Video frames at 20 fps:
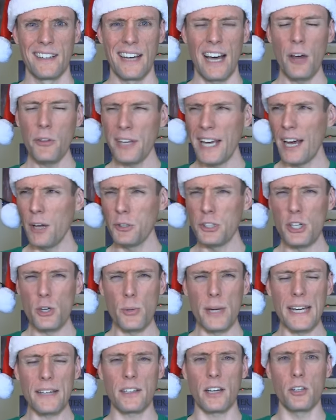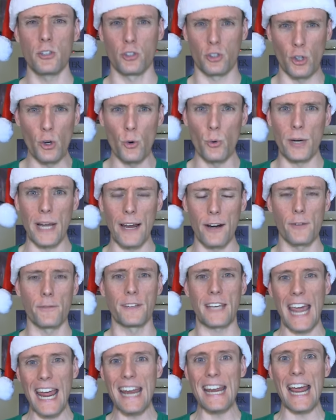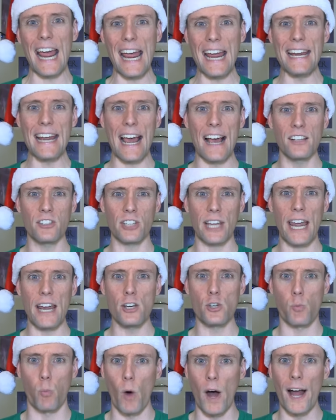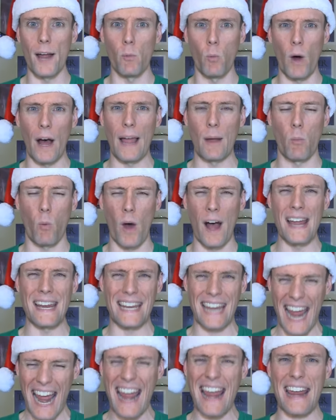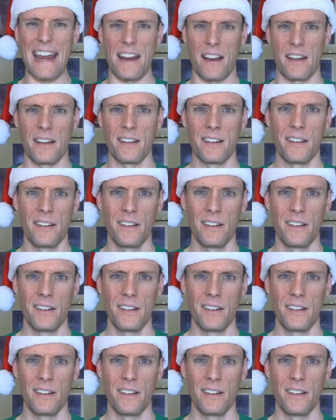How the hell do you get Kazook out of K-A-S-H-Y-Y-Y-K?